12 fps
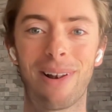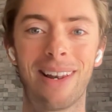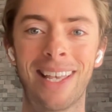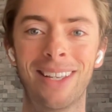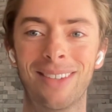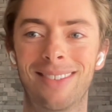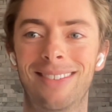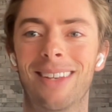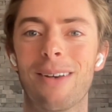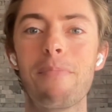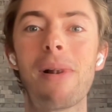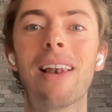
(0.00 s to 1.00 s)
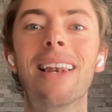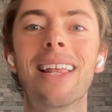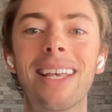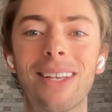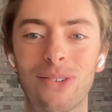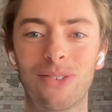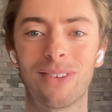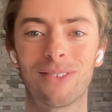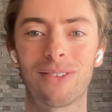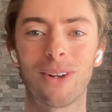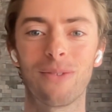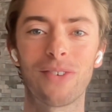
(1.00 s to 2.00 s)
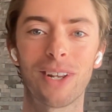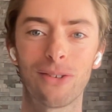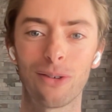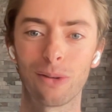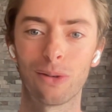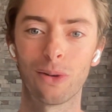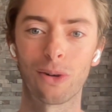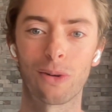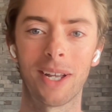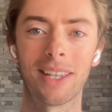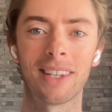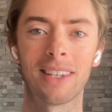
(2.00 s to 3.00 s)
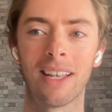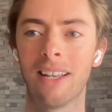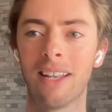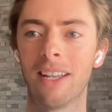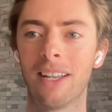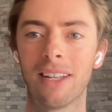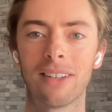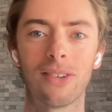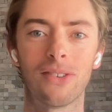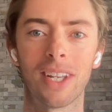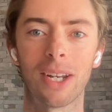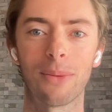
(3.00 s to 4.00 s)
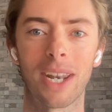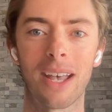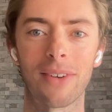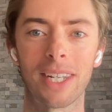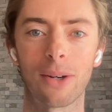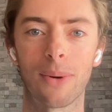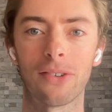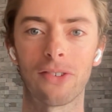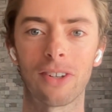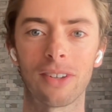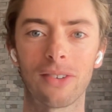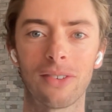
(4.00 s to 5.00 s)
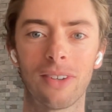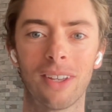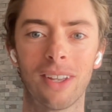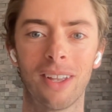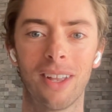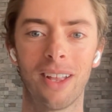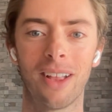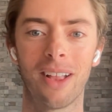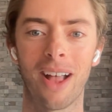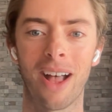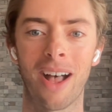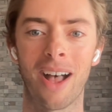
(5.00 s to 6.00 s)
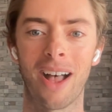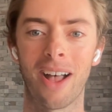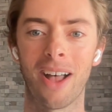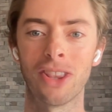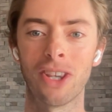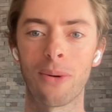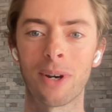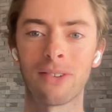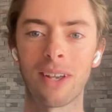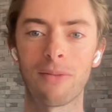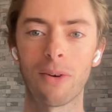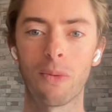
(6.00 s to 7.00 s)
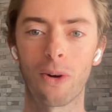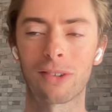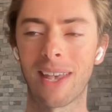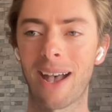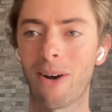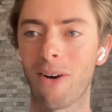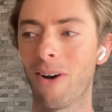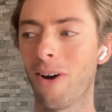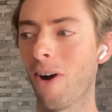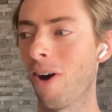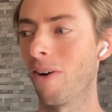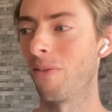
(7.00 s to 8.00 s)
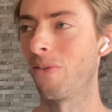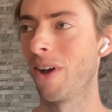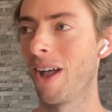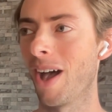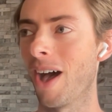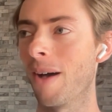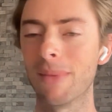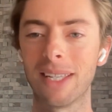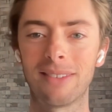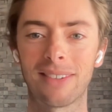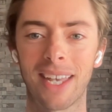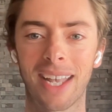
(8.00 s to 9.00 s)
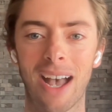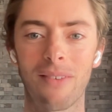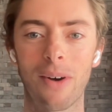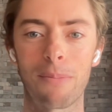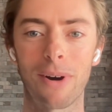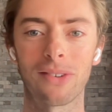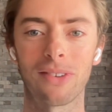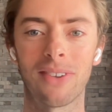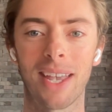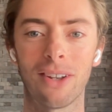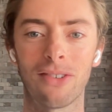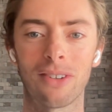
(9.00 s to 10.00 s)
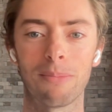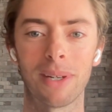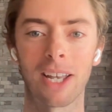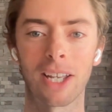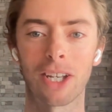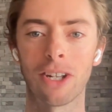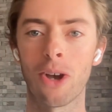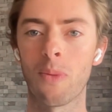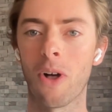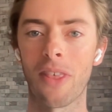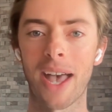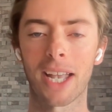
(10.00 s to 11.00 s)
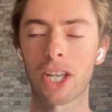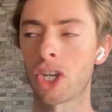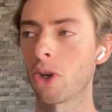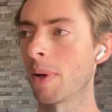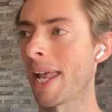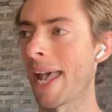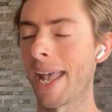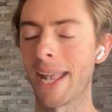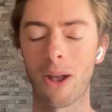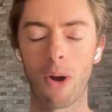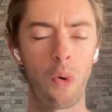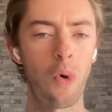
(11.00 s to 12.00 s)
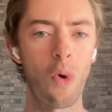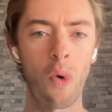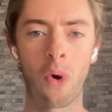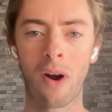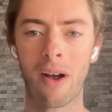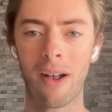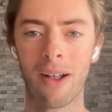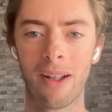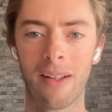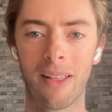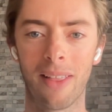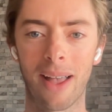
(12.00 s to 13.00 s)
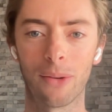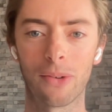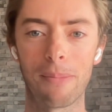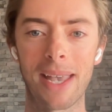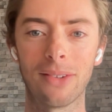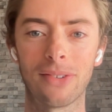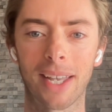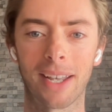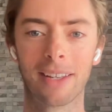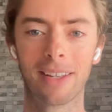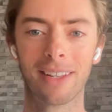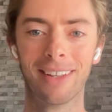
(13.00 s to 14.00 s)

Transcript: please, please don't finish your talk with, does anyone have any questions? uh, no one has ever walked out of a meeting, out of a presentation, being like, you know what, that Q and A, that was amazing.